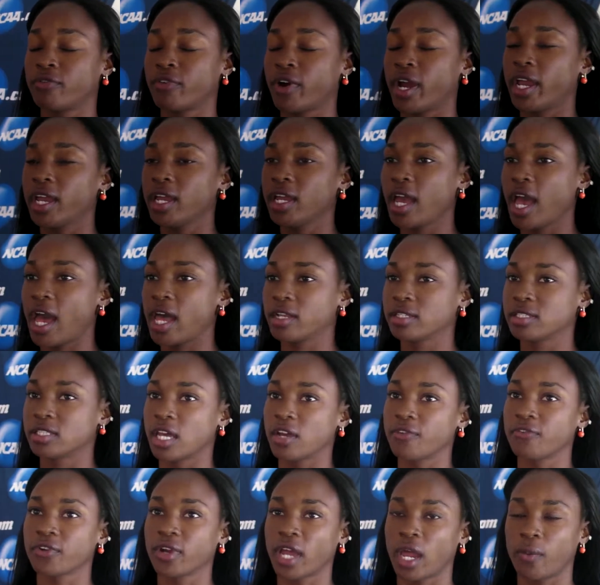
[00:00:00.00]
Right out of
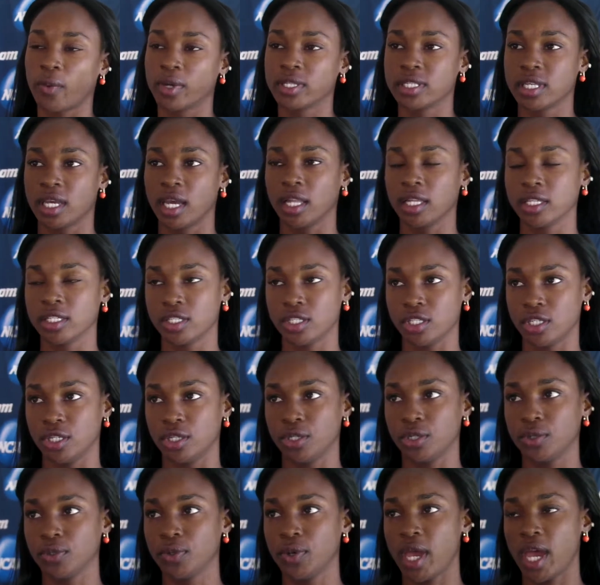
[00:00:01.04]
Suffern, I went to
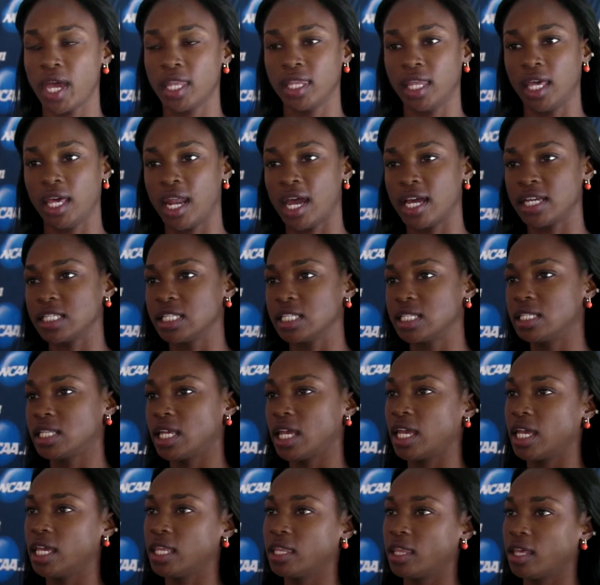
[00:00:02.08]
LSU, and then I okay.
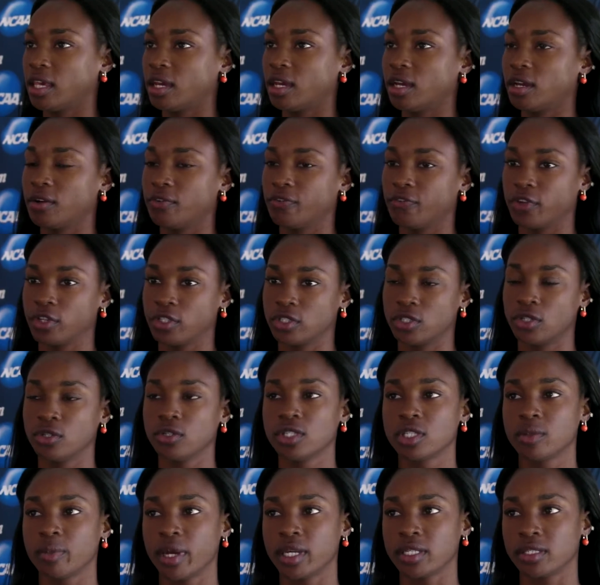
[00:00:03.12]
stayed there for two
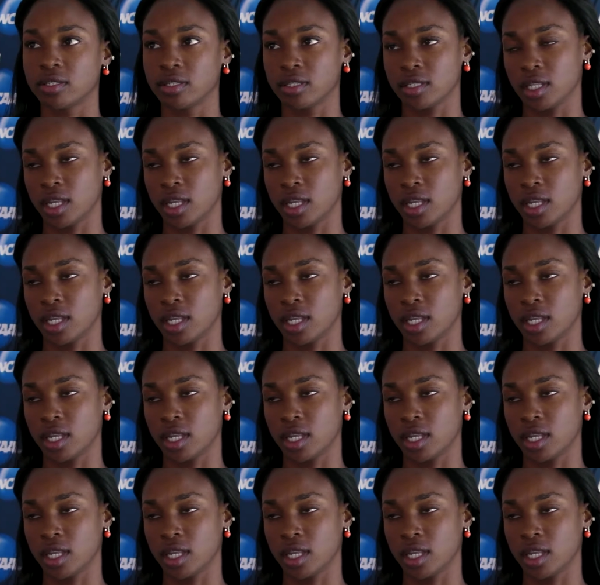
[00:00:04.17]
semesters.